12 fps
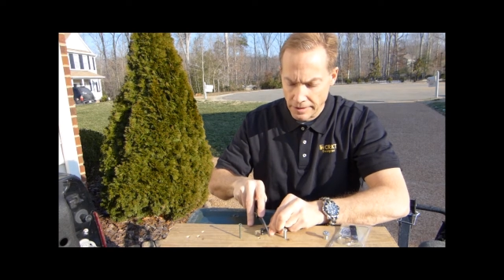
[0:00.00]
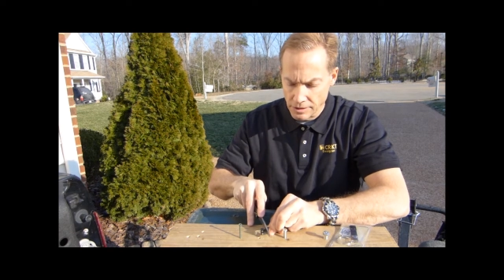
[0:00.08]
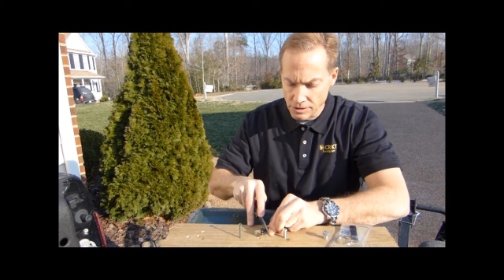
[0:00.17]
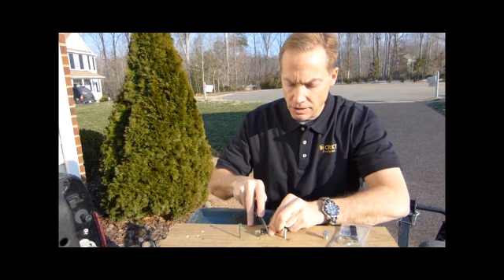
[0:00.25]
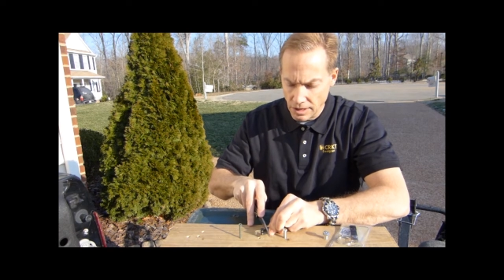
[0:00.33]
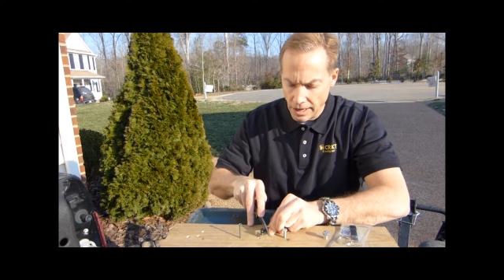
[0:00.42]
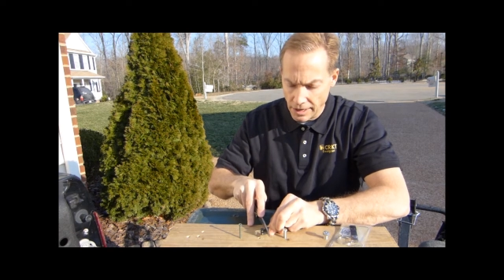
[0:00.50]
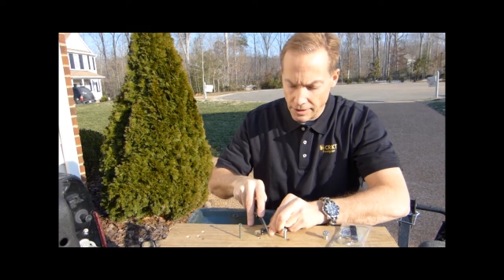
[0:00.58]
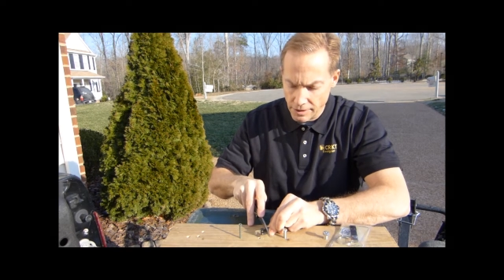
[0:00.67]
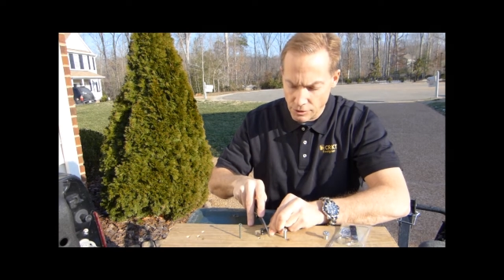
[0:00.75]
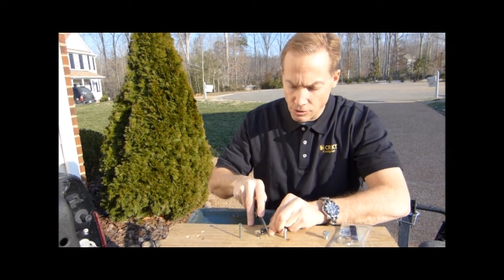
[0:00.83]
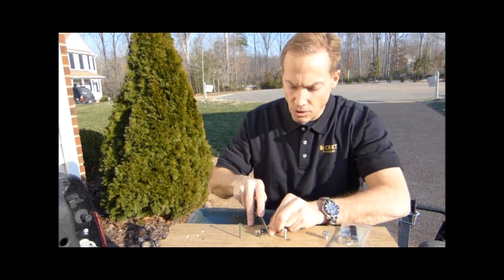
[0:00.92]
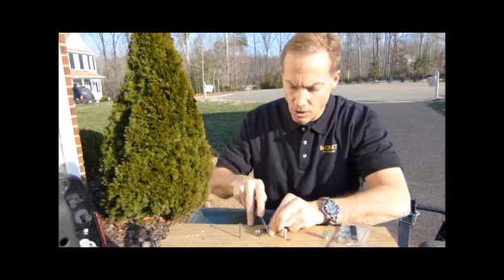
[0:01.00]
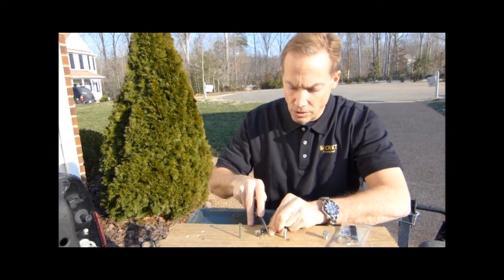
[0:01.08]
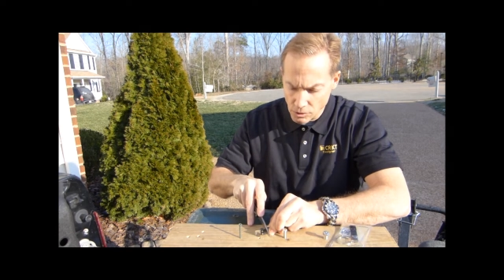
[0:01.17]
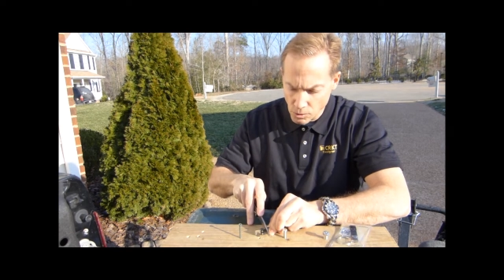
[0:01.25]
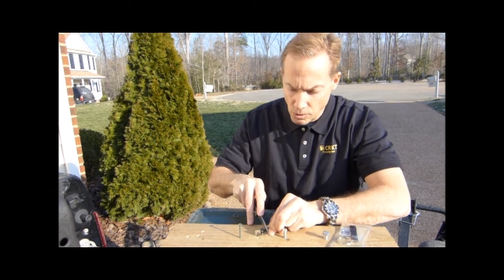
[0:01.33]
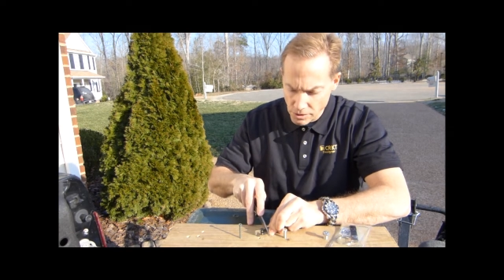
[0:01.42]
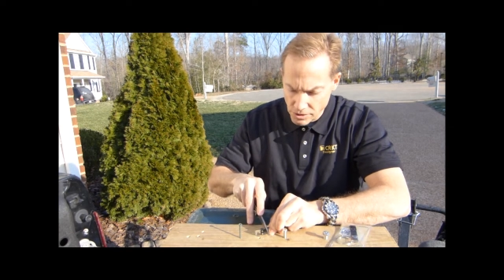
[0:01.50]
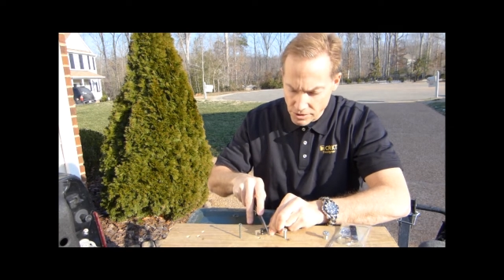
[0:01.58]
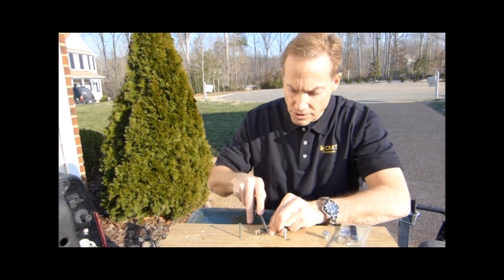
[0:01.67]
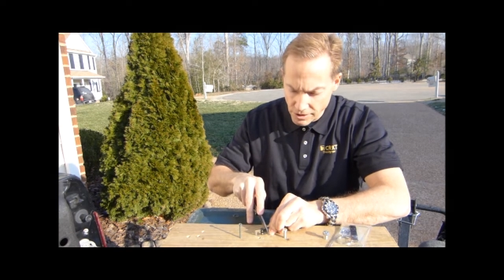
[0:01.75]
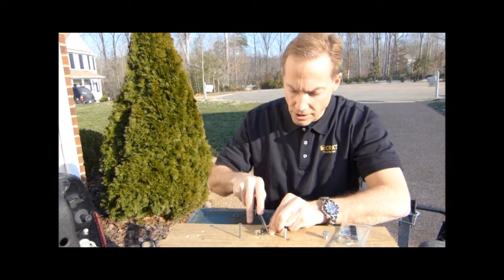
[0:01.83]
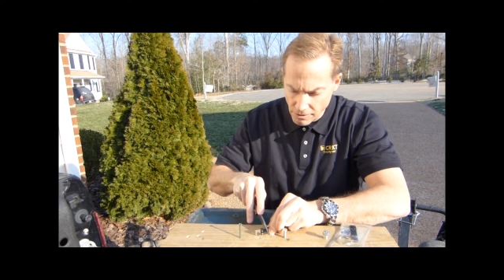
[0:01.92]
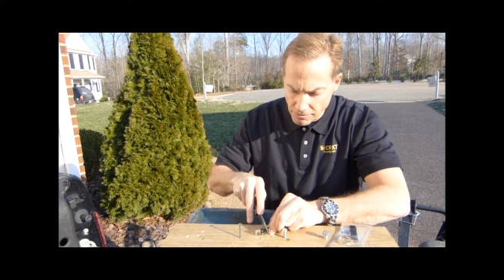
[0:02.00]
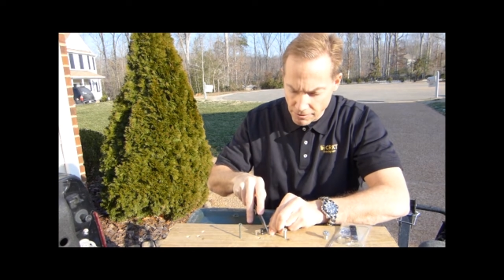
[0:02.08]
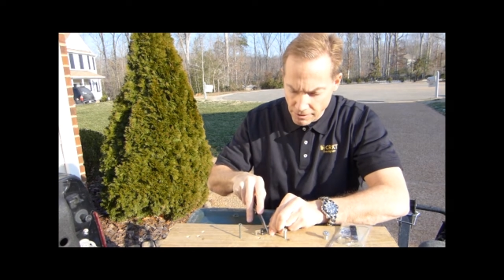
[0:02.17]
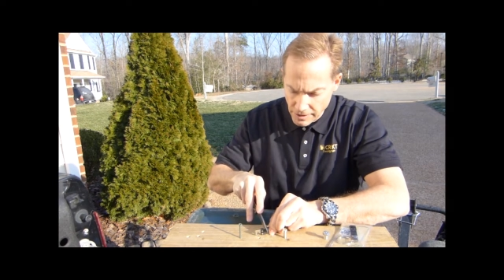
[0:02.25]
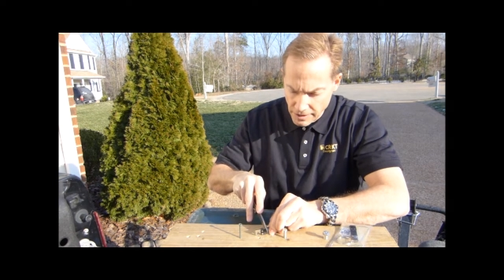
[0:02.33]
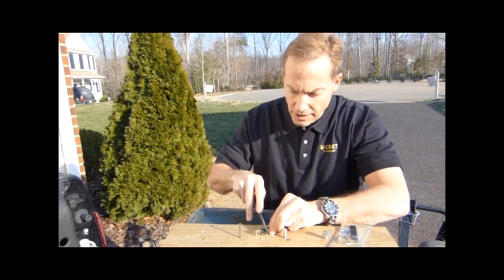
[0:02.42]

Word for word: the slot, and then draw it towards yourself,